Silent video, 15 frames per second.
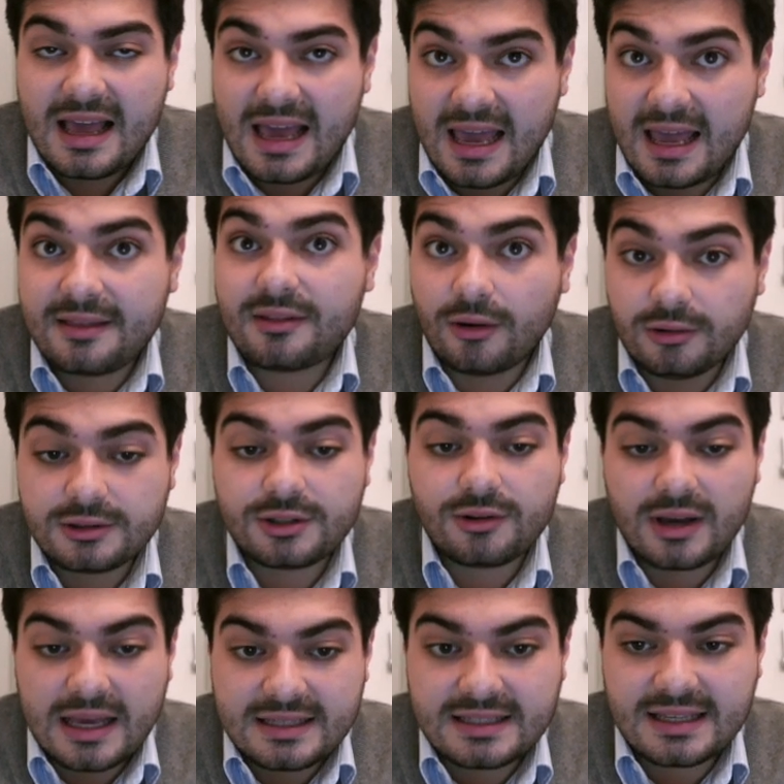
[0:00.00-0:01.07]
and
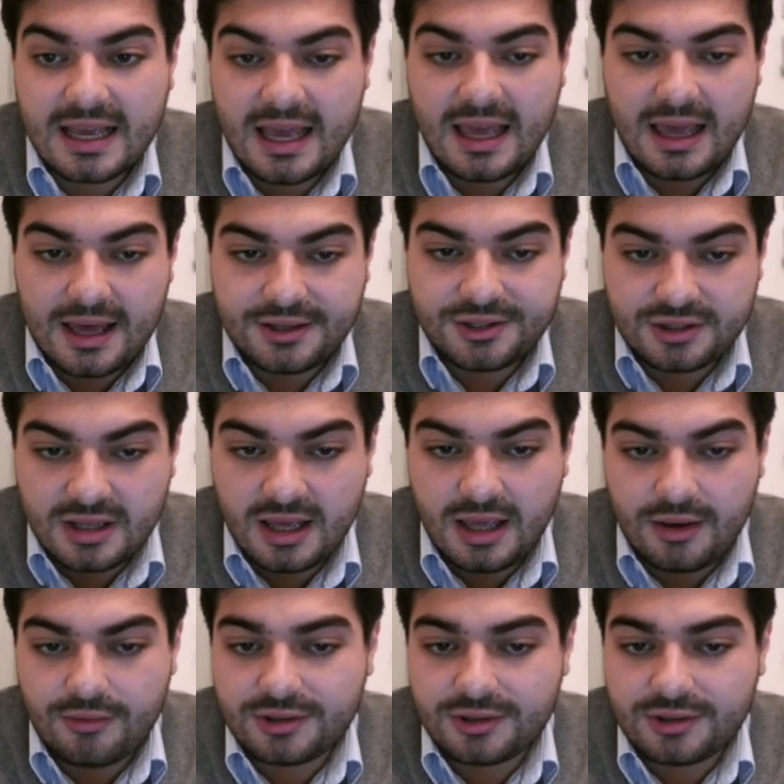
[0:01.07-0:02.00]
also SKHD,